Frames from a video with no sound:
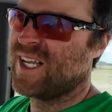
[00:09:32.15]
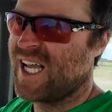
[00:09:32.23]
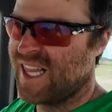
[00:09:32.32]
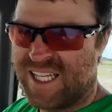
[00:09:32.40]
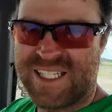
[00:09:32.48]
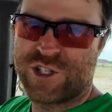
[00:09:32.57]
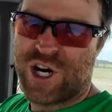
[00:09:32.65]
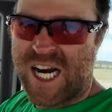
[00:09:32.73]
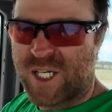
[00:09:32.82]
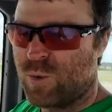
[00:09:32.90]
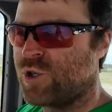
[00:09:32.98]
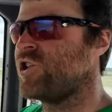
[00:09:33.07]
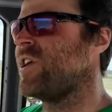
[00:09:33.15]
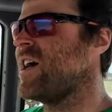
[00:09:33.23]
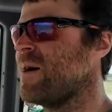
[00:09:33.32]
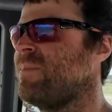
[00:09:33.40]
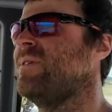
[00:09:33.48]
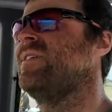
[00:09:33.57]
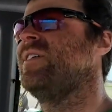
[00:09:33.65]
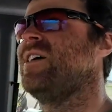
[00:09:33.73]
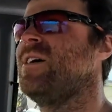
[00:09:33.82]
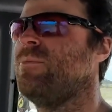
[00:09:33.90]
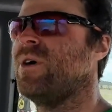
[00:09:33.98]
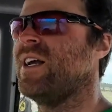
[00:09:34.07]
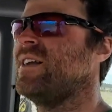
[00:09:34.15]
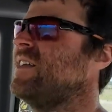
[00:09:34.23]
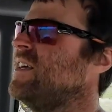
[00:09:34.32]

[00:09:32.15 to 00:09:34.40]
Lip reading: at least the tractor will shut up. But